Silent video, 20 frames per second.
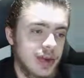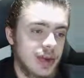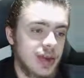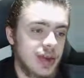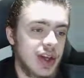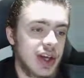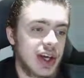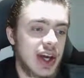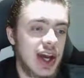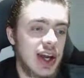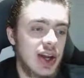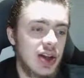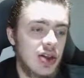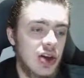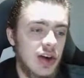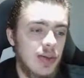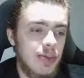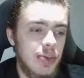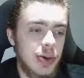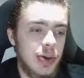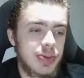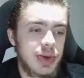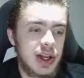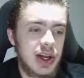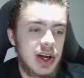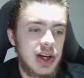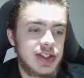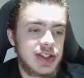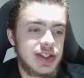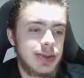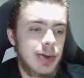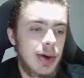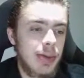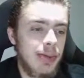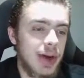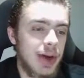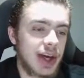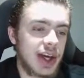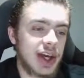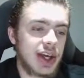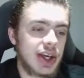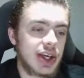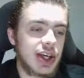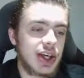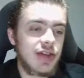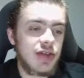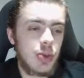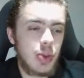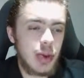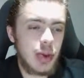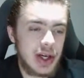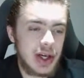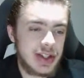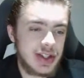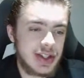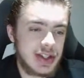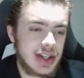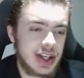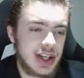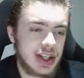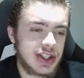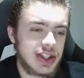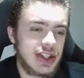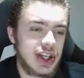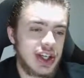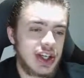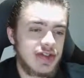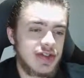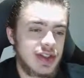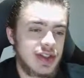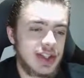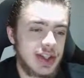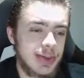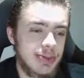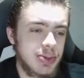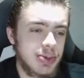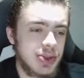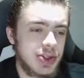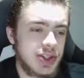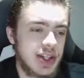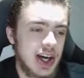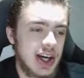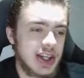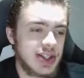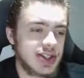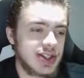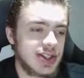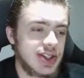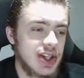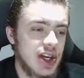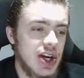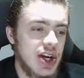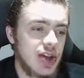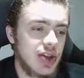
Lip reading: they gain a lot of popularity by making giveaways in exchange for simple tasks.